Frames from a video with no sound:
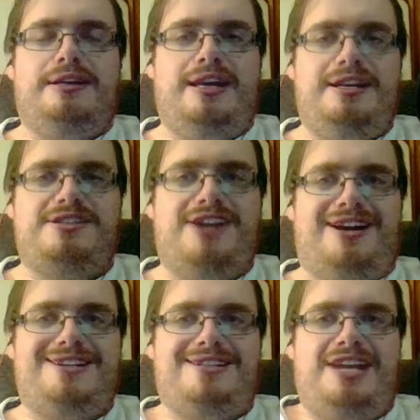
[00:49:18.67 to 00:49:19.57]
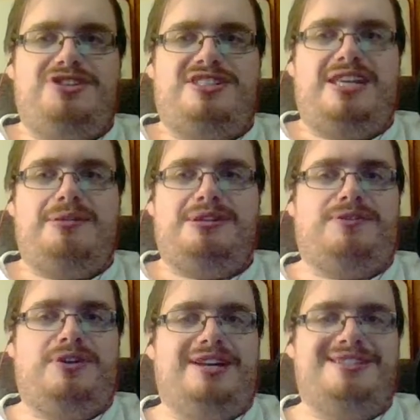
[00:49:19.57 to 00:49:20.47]
And it's not contagious anyways if
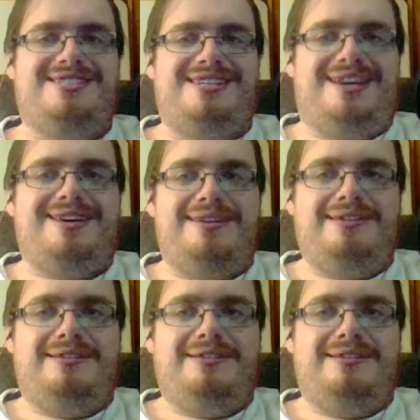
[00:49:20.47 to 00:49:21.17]
you're not sick.